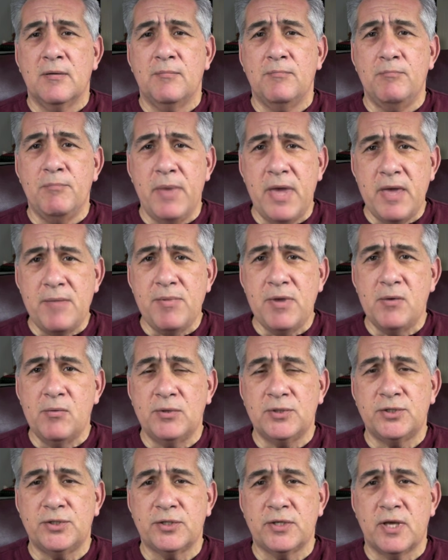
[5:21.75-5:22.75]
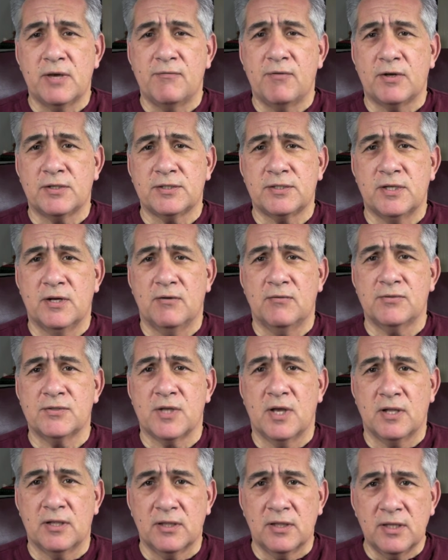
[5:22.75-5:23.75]
maybe we should give ourselves
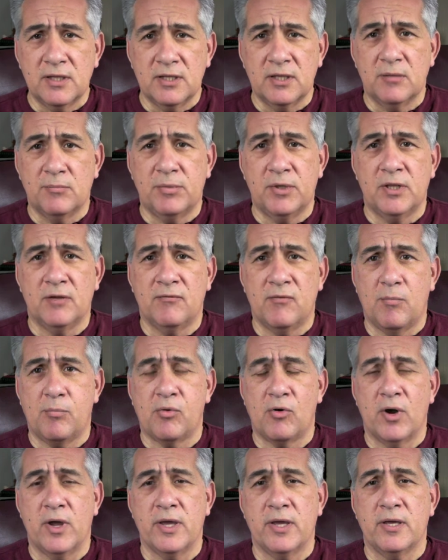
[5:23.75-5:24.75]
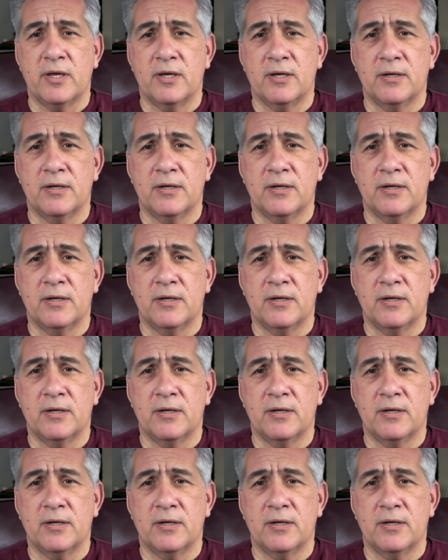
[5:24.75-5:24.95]
a little bit of a break.